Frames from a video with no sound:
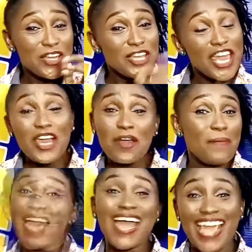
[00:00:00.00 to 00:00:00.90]
it could be
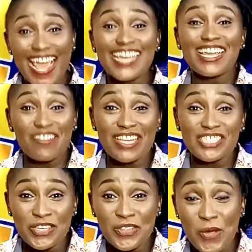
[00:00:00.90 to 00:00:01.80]
an egg crate,
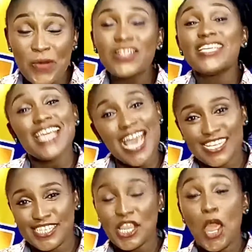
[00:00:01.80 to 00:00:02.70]
you know.
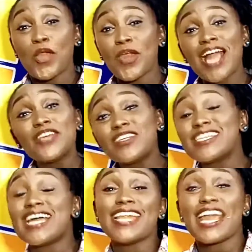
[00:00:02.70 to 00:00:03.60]
Yes, you can use
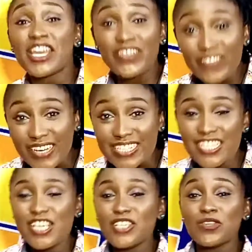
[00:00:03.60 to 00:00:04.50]
an egg crate.
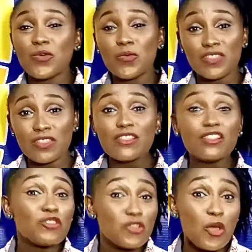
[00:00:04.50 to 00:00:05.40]
So
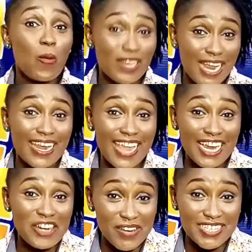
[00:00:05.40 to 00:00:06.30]
you know what an egg
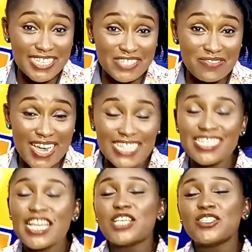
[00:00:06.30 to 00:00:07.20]
crate is, right?
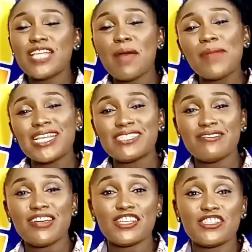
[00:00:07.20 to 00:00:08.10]
So that
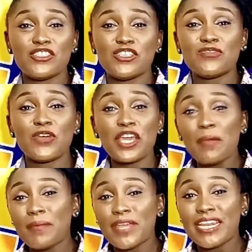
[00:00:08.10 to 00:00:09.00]
material that is used for
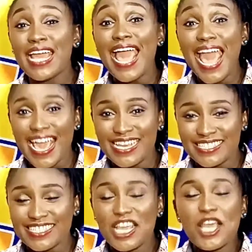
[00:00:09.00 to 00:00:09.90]
keeping
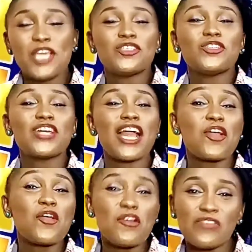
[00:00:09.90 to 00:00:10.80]
eggs. So you can
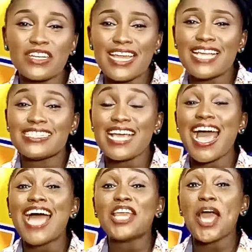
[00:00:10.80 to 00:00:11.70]
go for that.
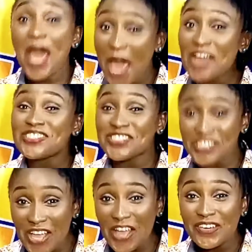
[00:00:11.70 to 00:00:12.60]
And
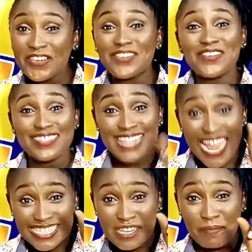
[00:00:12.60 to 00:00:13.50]
also,
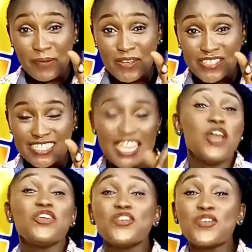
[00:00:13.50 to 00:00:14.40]
that's a plus,
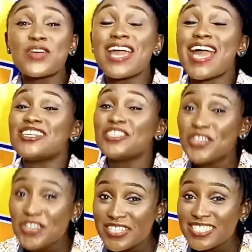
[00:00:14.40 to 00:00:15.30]
you can
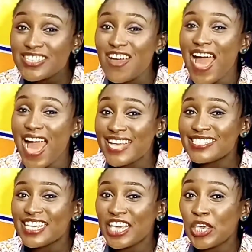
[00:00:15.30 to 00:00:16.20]
use your
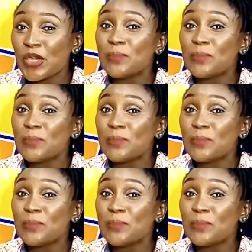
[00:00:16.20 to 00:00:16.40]
ice cube